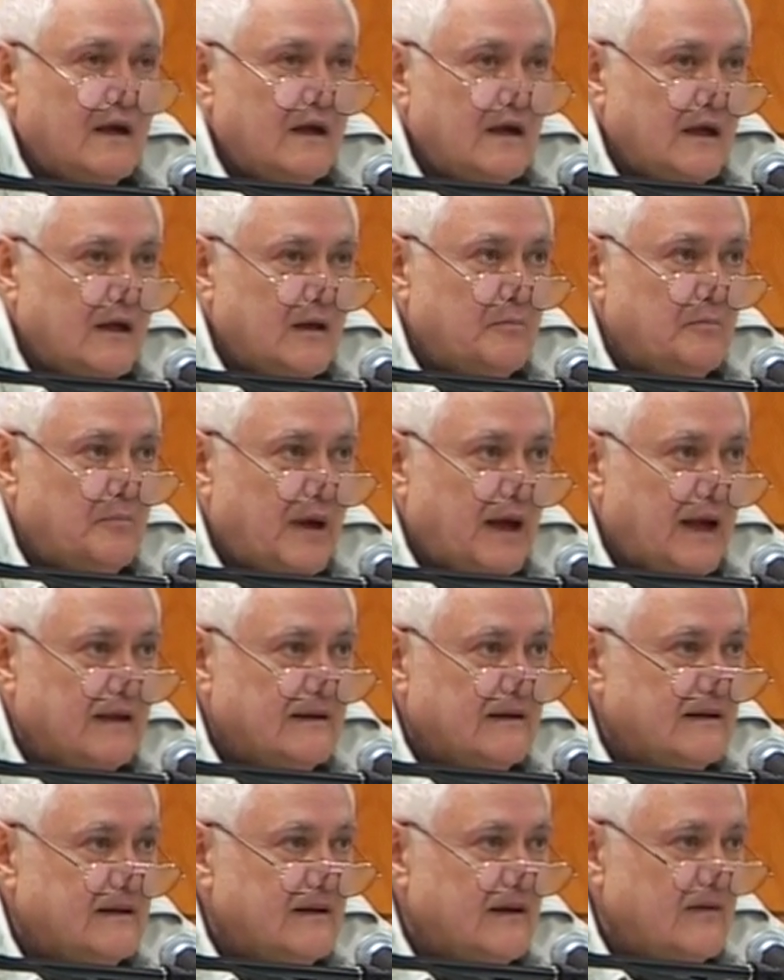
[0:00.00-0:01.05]
in
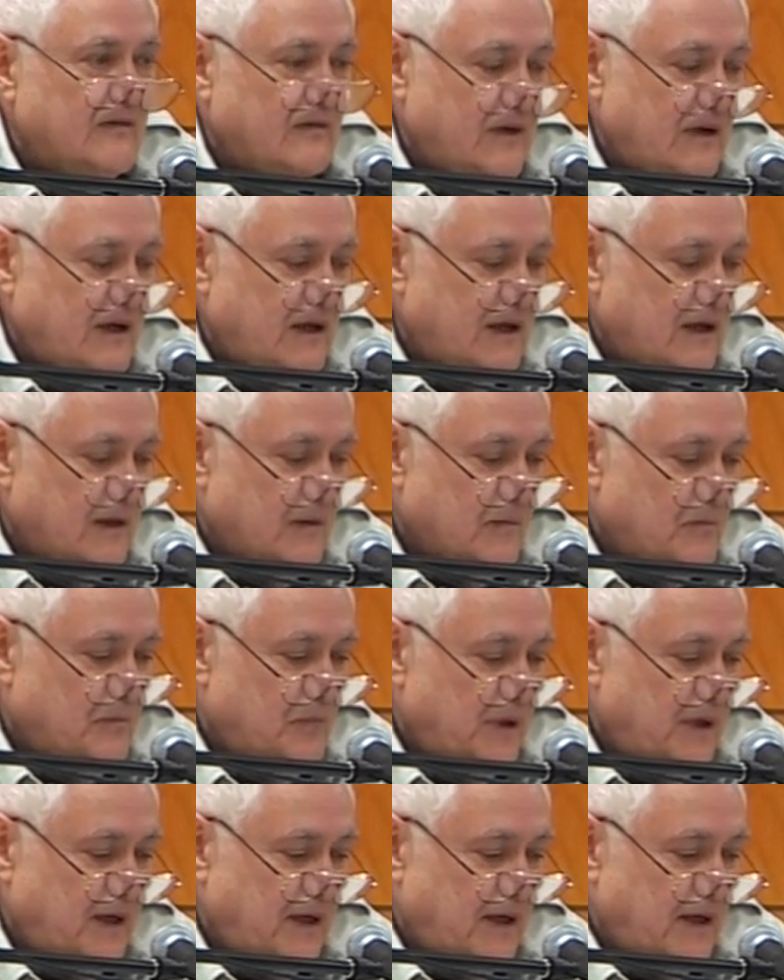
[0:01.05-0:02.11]
passivity and
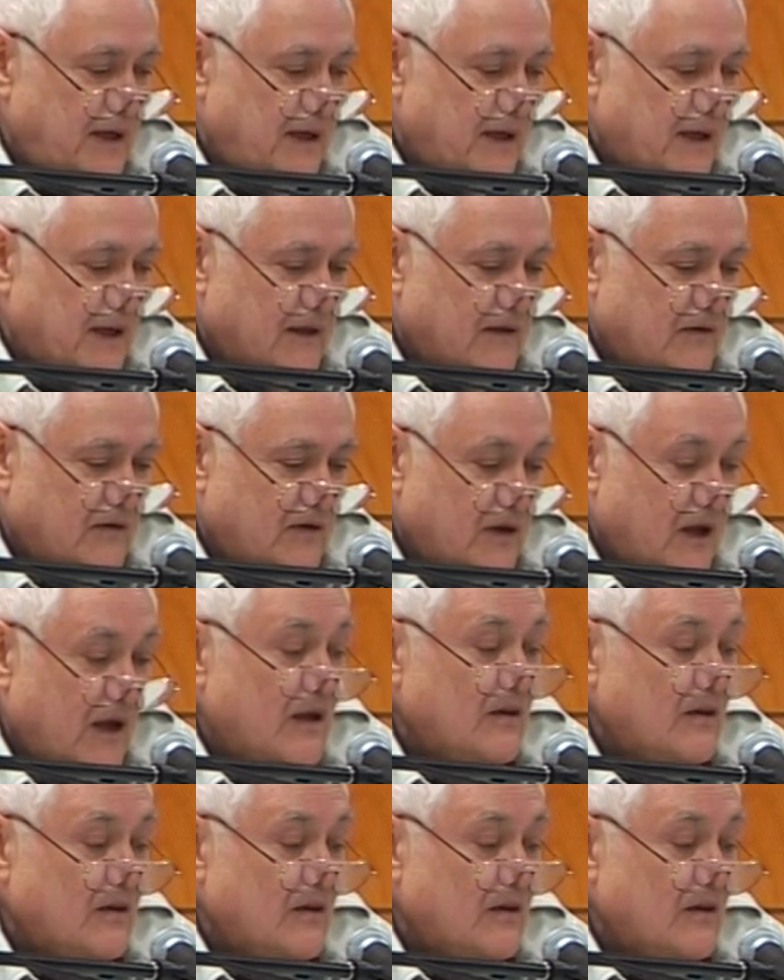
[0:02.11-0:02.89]
obedience.